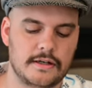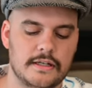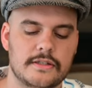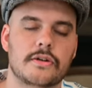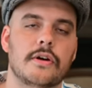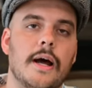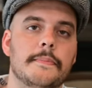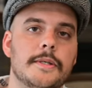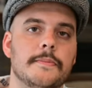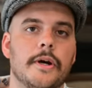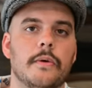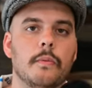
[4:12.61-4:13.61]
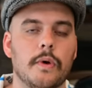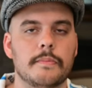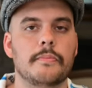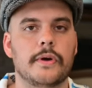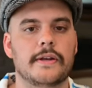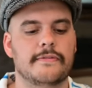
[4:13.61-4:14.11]
It's cropped about
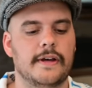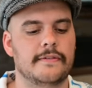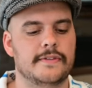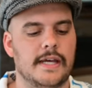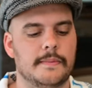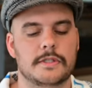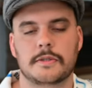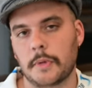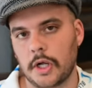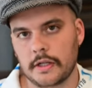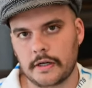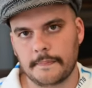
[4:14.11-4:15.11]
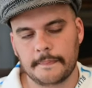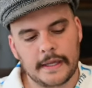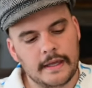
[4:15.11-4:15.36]
1.5 times smaller.